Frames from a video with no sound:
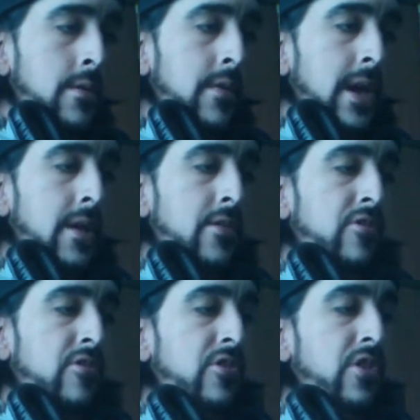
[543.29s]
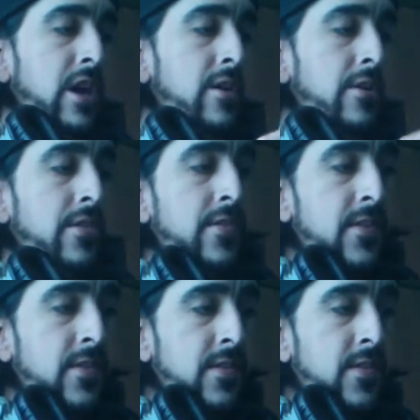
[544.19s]
that gel
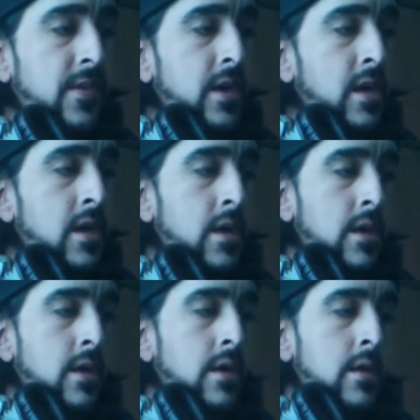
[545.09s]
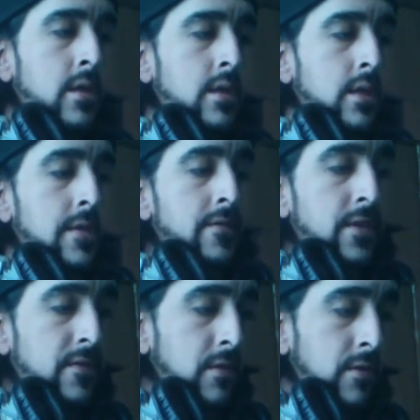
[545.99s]
consistency.
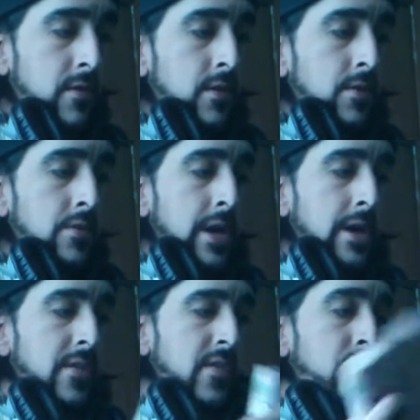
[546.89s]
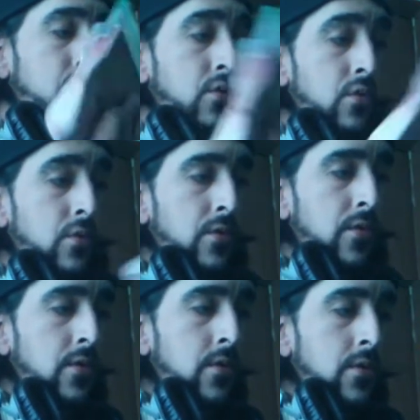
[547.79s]
Definitely turns into like a smooth
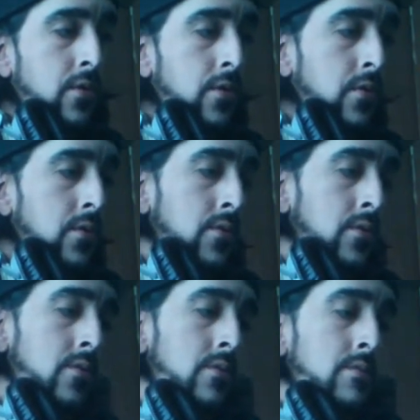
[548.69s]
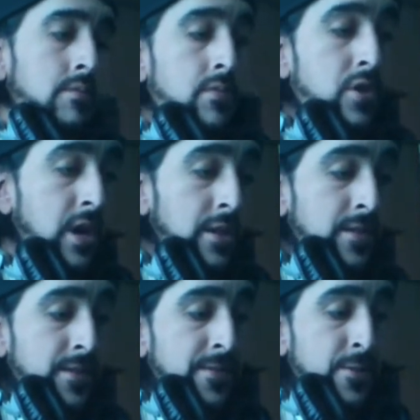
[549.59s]

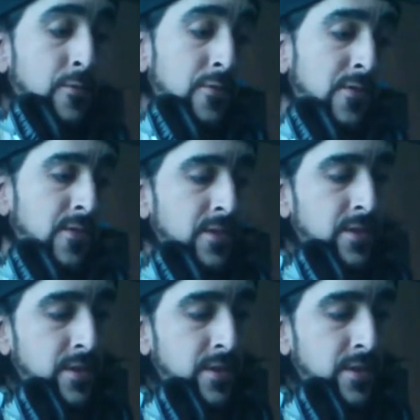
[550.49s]
gelatin surface.